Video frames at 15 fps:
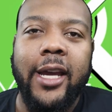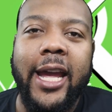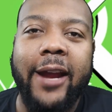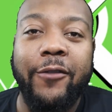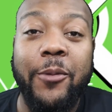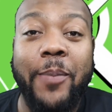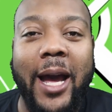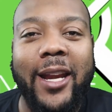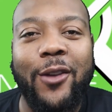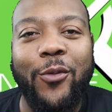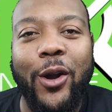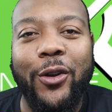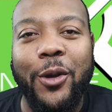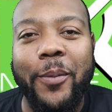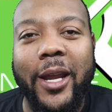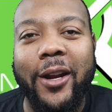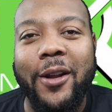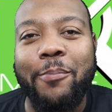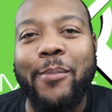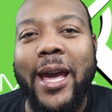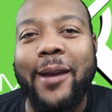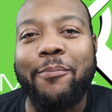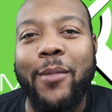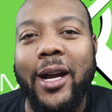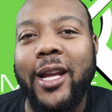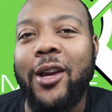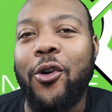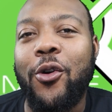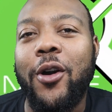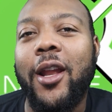Hey everybody, welcome here to Make
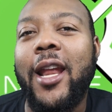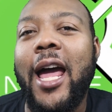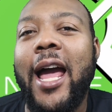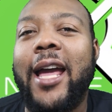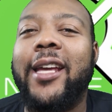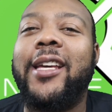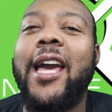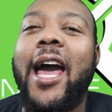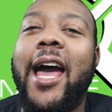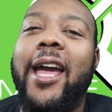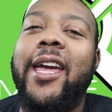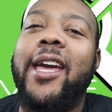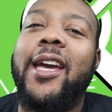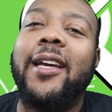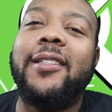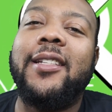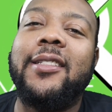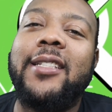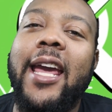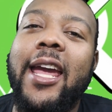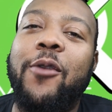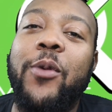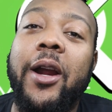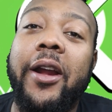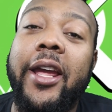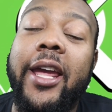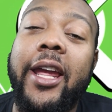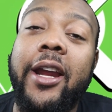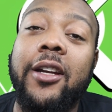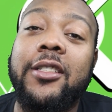Money Online Guy, and today we're
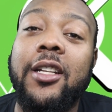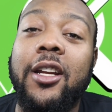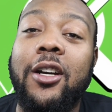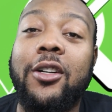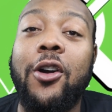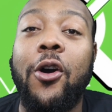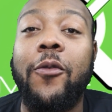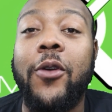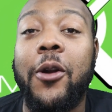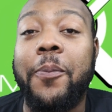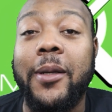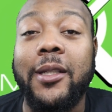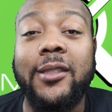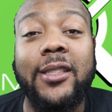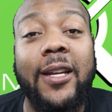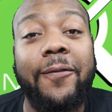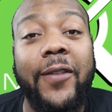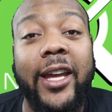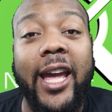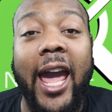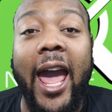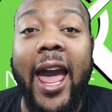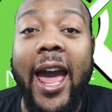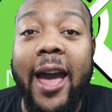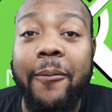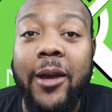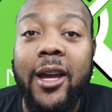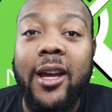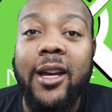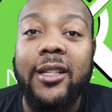here to look over a specific
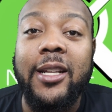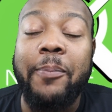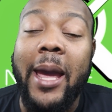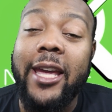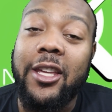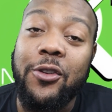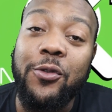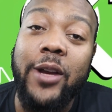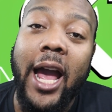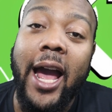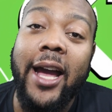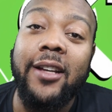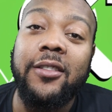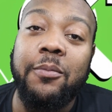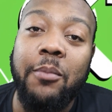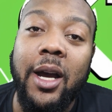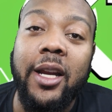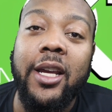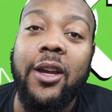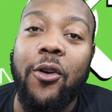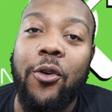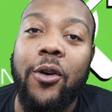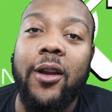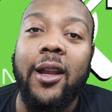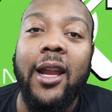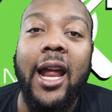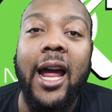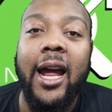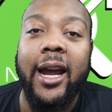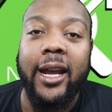app to make you guys money
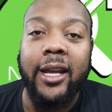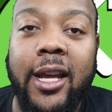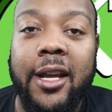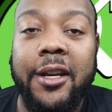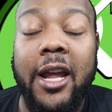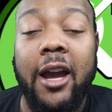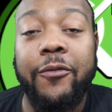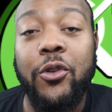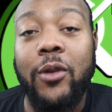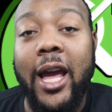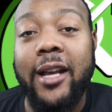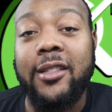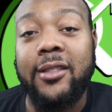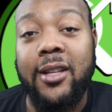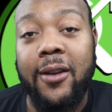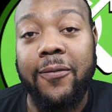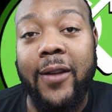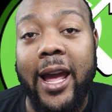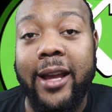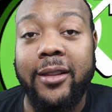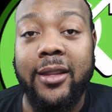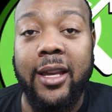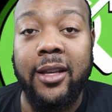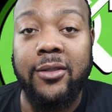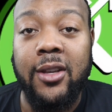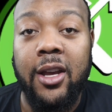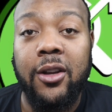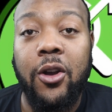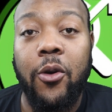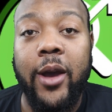online. Now, if you like stuff like this,
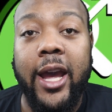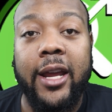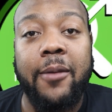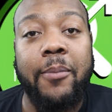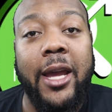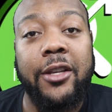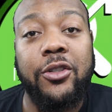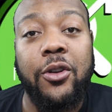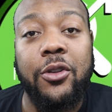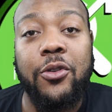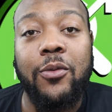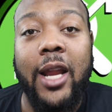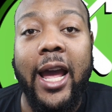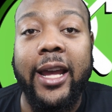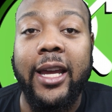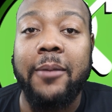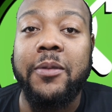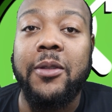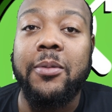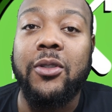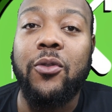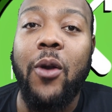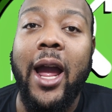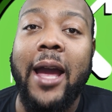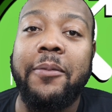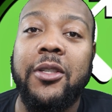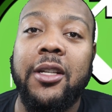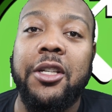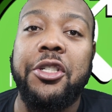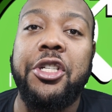go ahead and make sure you like and subscribe
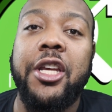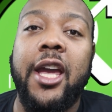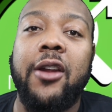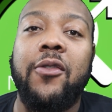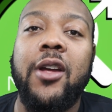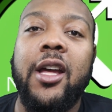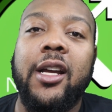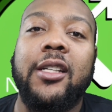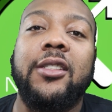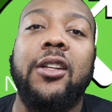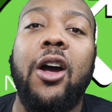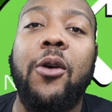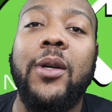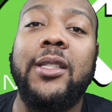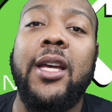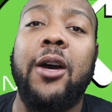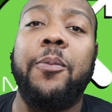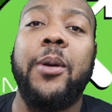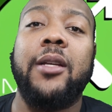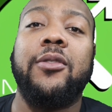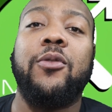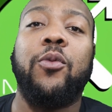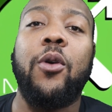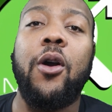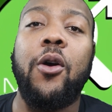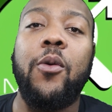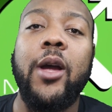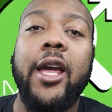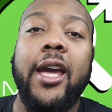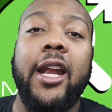to the channel because it always helps us
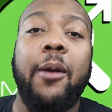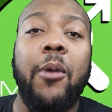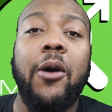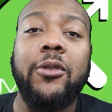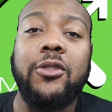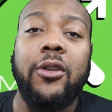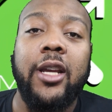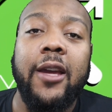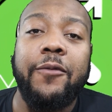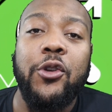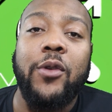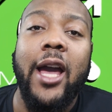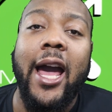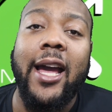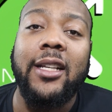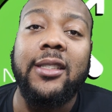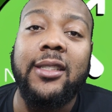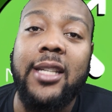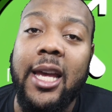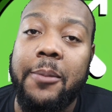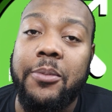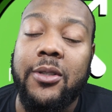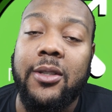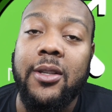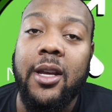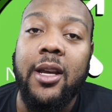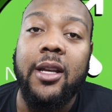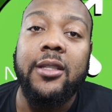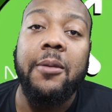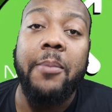grow, and I'm always going to give you guys tips
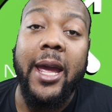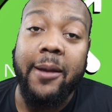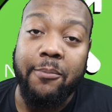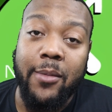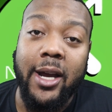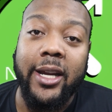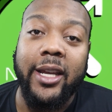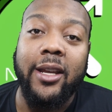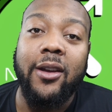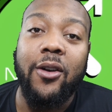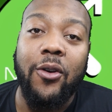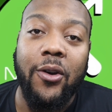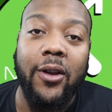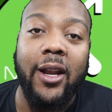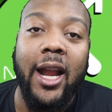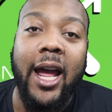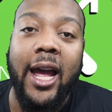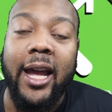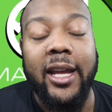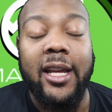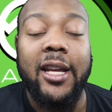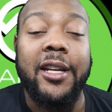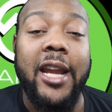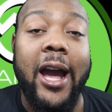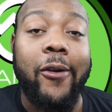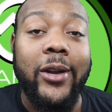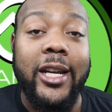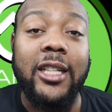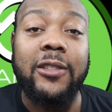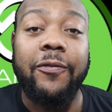to make money online. Now,
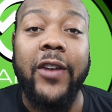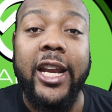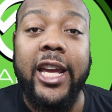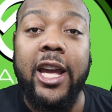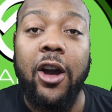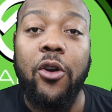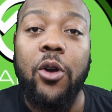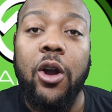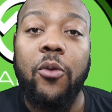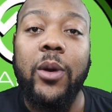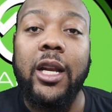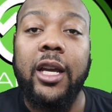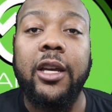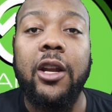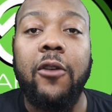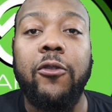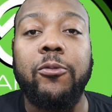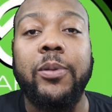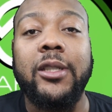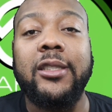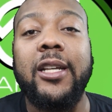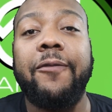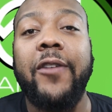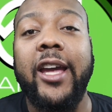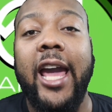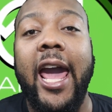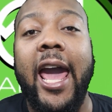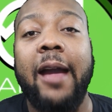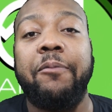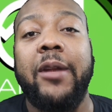in this video, we're looking over a specific
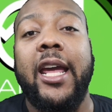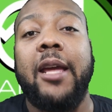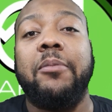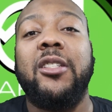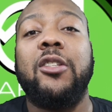app named